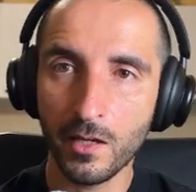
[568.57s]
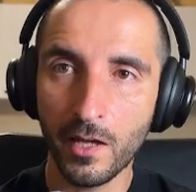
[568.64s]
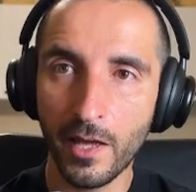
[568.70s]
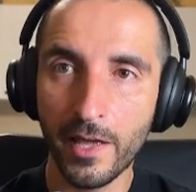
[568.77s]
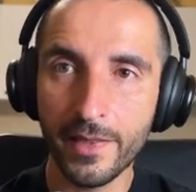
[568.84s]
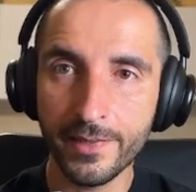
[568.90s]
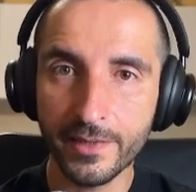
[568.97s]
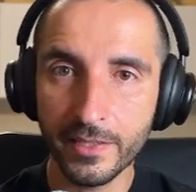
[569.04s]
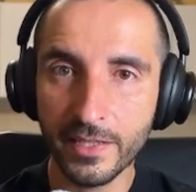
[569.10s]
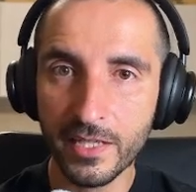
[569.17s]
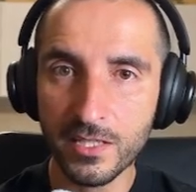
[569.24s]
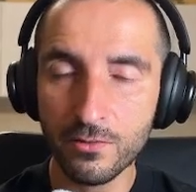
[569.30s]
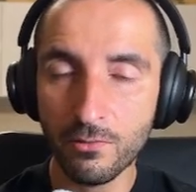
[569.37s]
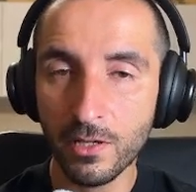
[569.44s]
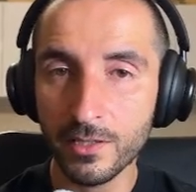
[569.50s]
And the
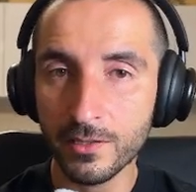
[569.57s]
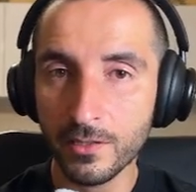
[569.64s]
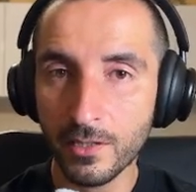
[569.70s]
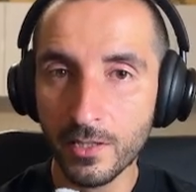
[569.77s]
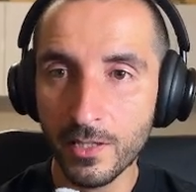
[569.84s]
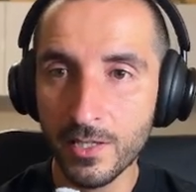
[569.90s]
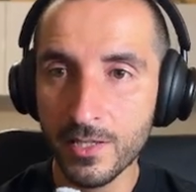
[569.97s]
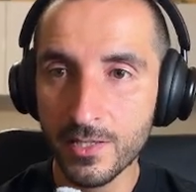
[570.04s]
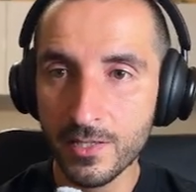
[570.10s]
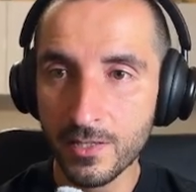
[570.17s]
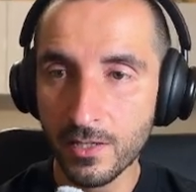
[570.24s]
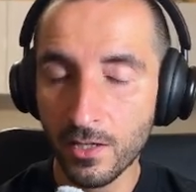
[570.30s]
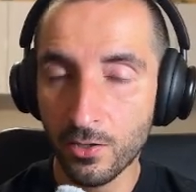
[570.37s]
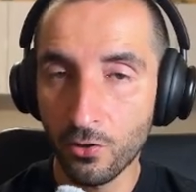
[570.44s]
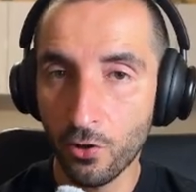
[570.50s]
next one is
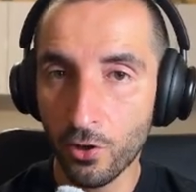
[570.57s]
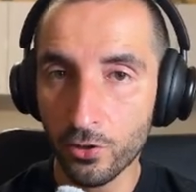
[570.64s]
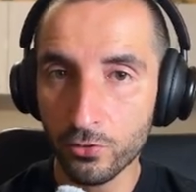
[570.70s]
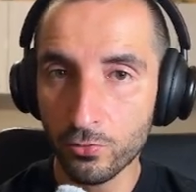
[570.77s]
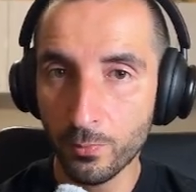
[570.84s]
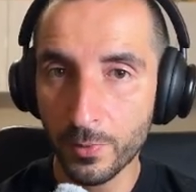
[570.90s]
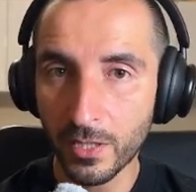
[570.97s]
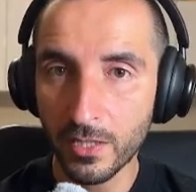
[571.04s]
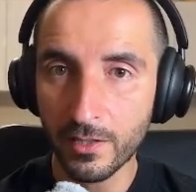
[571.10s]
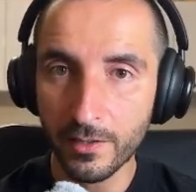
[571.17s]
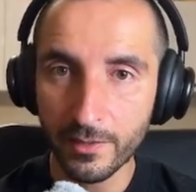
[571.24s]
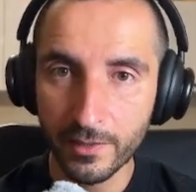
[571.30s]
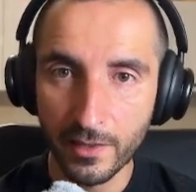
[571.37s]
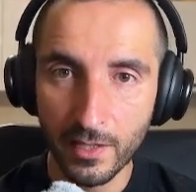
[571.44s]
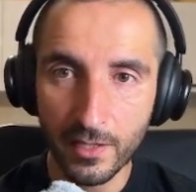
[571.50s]
going to be
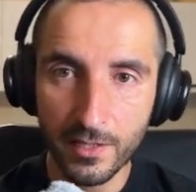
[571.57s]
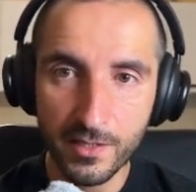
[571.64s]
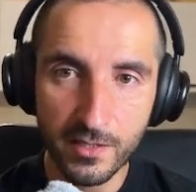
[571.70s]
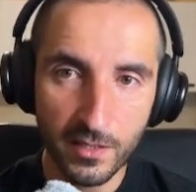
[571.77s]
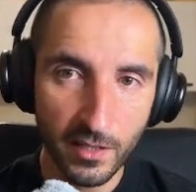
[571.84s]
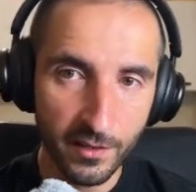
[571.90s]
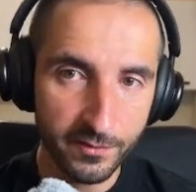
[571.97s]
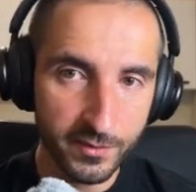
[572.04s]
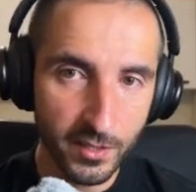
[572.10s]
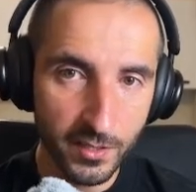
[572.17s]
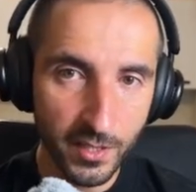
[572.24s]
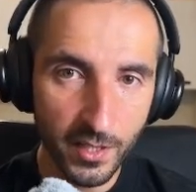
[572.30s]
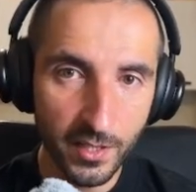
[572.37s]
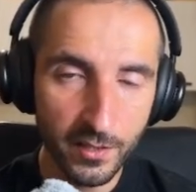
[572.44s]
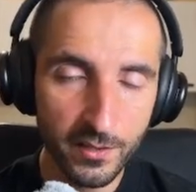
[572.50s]
the list of the
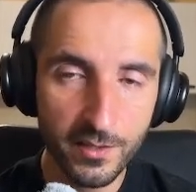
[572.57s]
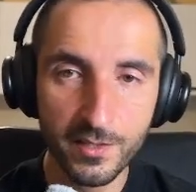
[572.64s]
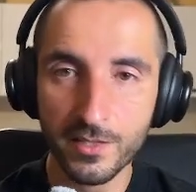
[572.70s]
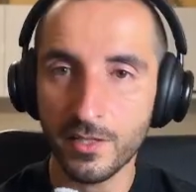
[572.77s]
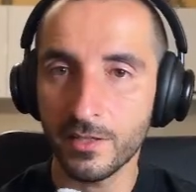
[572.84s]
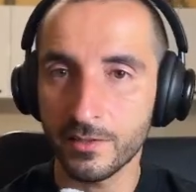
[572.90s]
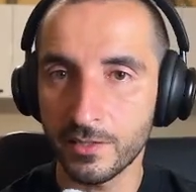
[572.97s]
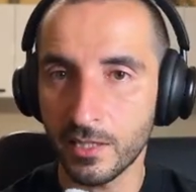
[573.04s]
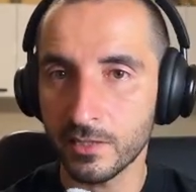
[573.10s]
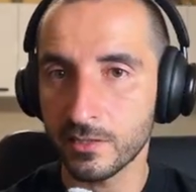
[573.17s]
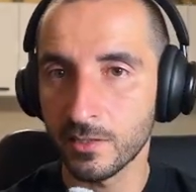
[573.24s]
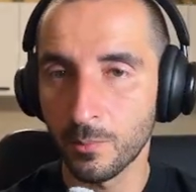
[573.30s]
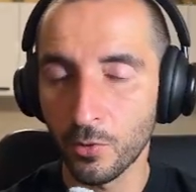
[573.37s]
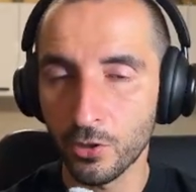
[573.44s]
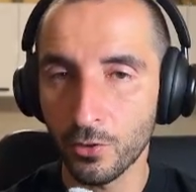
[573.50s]
tickers that the
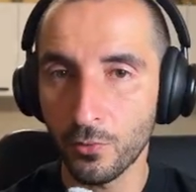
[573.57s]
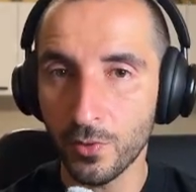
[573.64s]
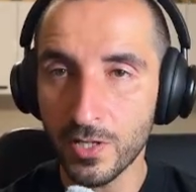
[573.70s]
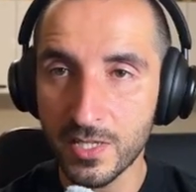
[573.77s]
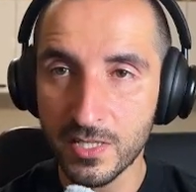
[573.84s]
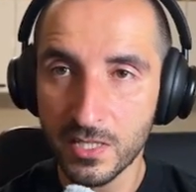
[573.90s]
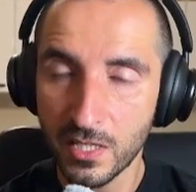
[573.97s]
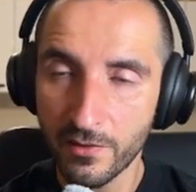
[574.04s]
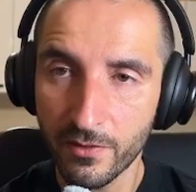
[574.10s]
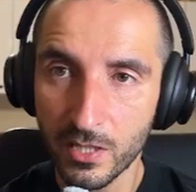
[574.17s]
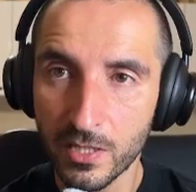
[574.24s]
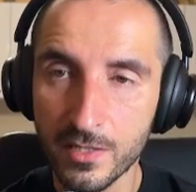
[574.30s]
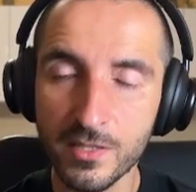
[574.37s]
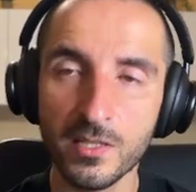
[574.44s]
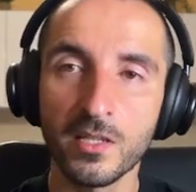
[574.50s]
model is giving
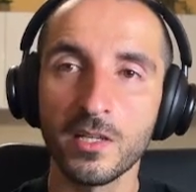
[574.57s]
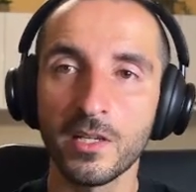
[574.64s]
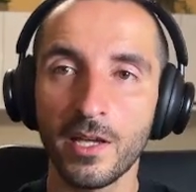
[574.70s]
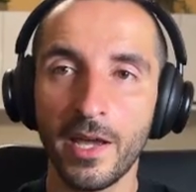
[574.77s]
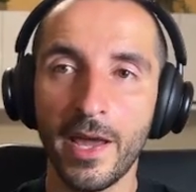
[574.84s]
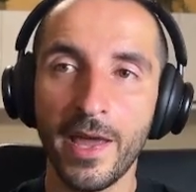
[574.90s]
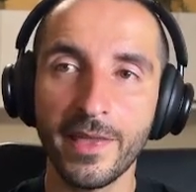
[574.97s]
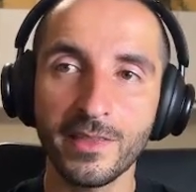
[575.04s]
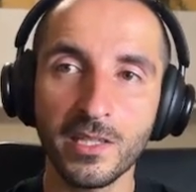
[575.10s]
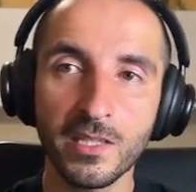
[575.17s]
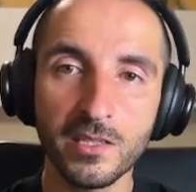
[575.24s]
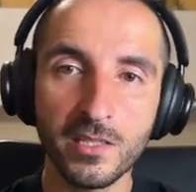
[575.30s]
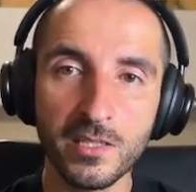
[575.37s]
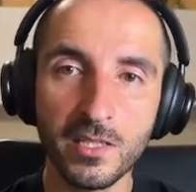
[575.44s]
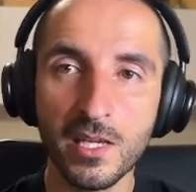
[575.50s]
us. And in
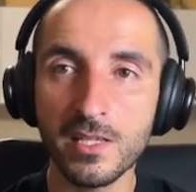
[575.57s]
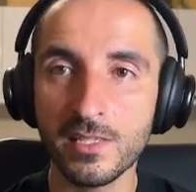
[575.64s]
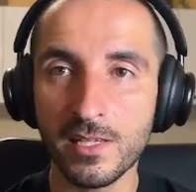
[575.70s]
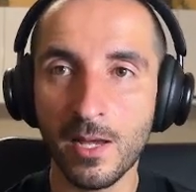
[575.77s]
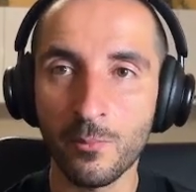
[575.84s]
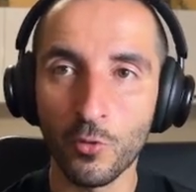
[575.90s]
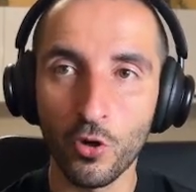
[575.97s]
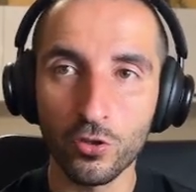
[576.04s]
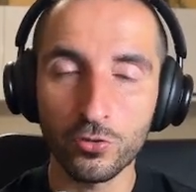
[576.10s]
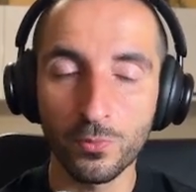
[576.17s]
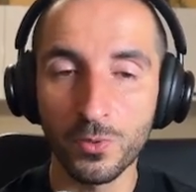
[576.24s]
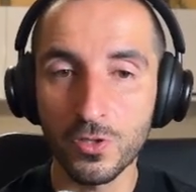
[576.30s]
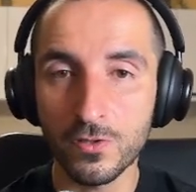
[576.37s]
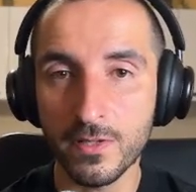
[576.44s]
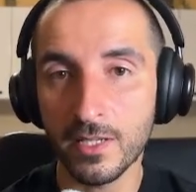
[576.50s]
this case, I'm going to be
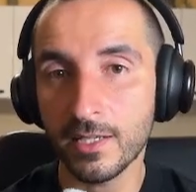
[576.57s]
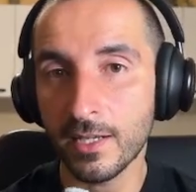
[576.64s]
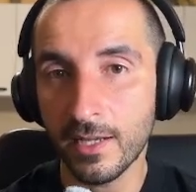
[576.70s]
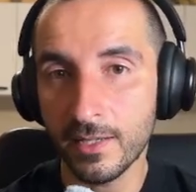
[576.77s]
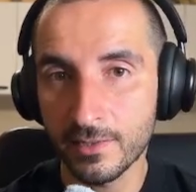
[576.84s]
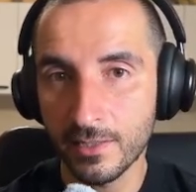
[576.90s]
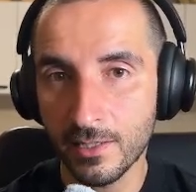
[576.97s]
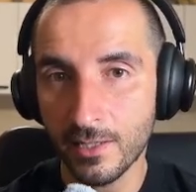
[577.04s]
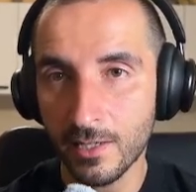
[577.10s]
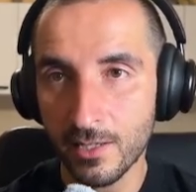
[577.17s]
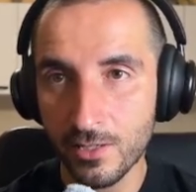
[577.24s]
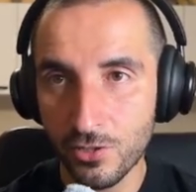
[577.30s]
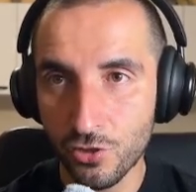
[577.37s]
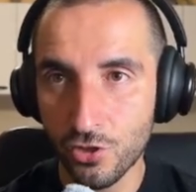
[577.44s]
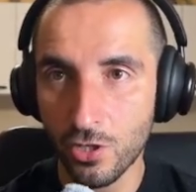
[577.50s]
using the
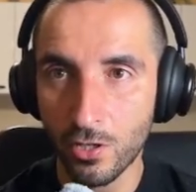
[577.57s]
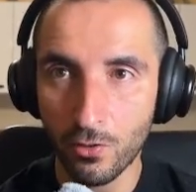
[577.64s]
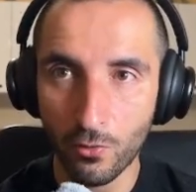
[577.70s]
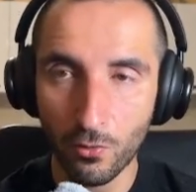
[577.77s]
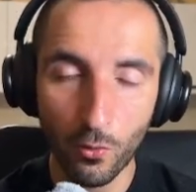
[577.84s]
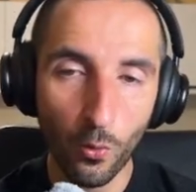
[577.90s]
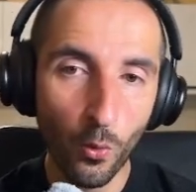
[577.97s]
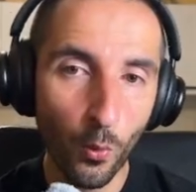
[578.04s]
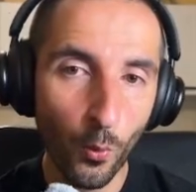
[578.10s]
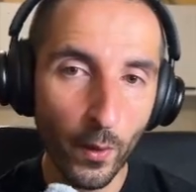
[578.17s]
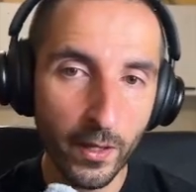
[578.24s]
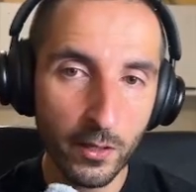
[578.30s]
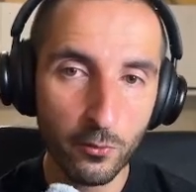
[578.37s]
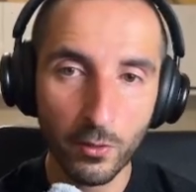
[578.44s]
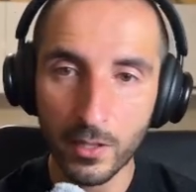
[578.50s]
Jaro
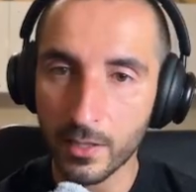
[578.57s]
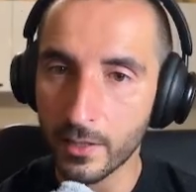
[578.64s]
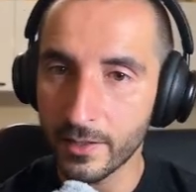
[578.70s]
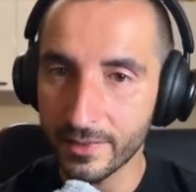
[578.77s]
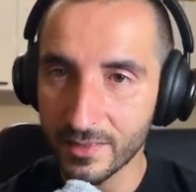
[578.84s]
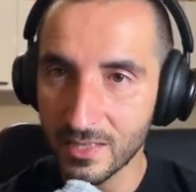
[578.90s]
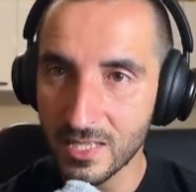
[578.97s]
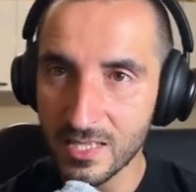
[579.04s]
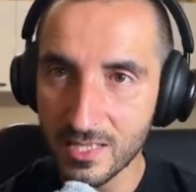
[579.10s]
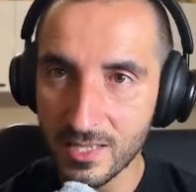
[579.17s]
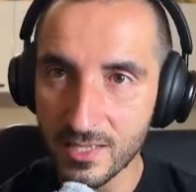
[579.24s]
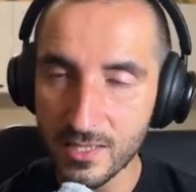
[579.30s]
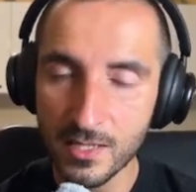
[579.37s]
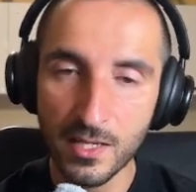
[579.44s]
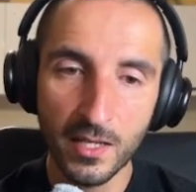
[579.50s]
Winkler
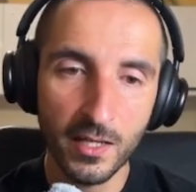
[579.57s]
distance.